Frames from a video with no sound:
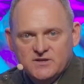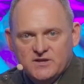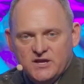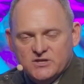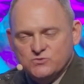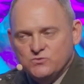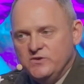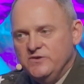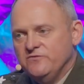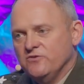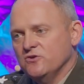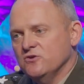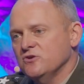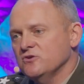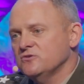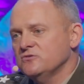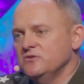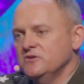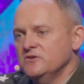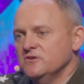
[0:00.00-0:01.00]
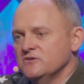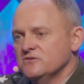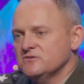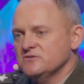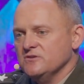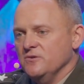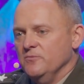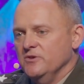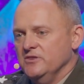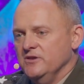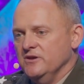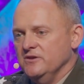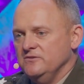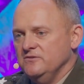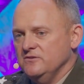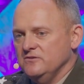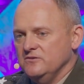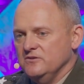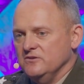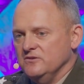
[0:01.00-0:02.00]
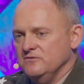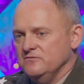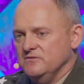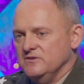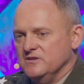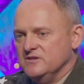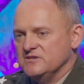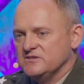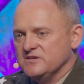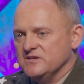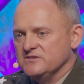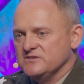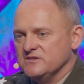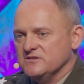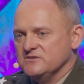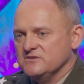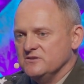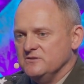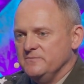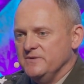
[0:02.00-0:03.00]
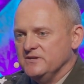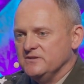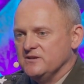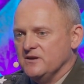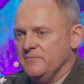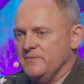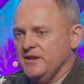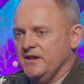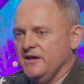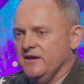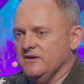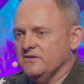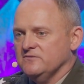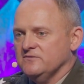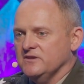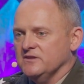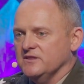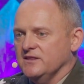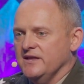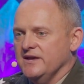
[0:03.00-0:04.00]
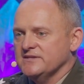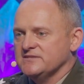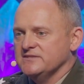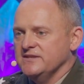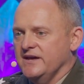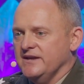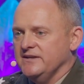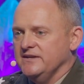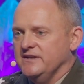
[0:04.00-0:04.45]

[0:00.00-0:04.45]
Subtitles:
As we've heard some of the decisions that have been coming out in the last 90